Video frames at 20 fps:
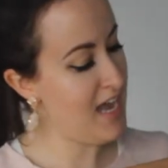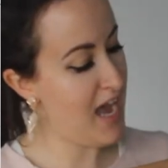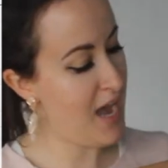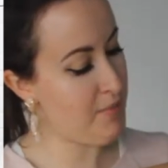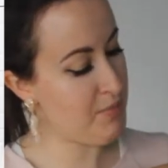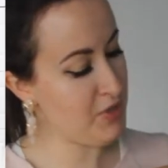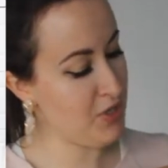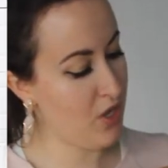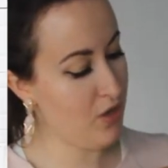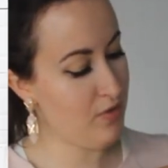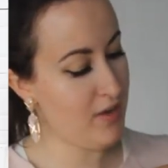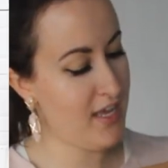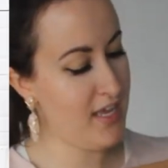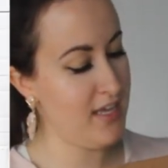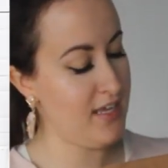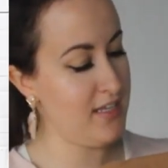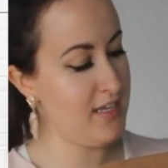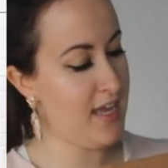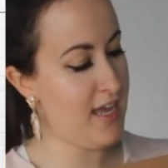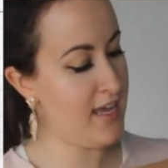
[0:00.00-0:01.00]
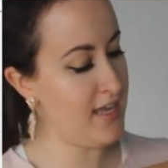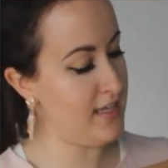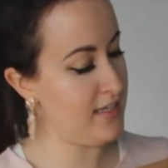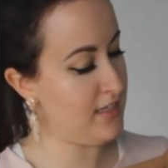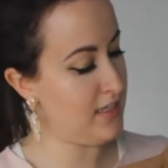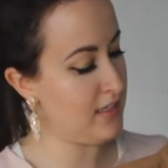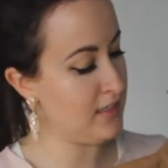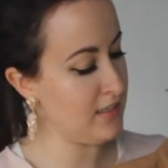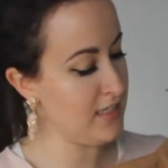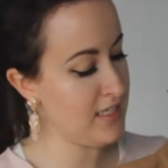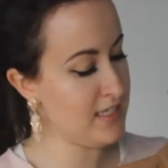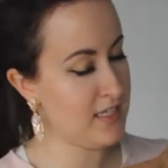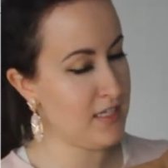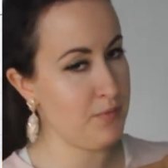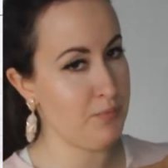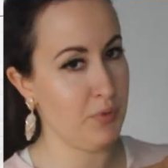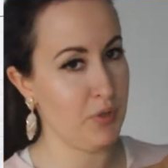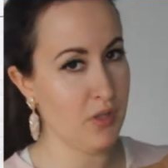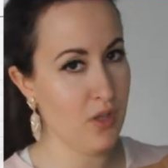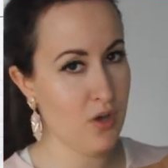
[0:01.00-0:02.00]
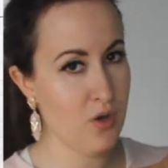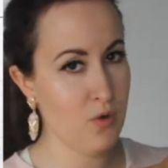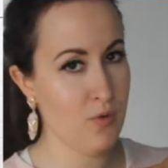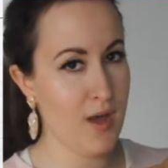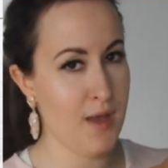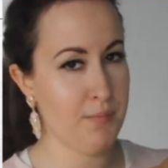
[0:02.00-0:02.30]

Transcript: I'm going to go ahead and link it below.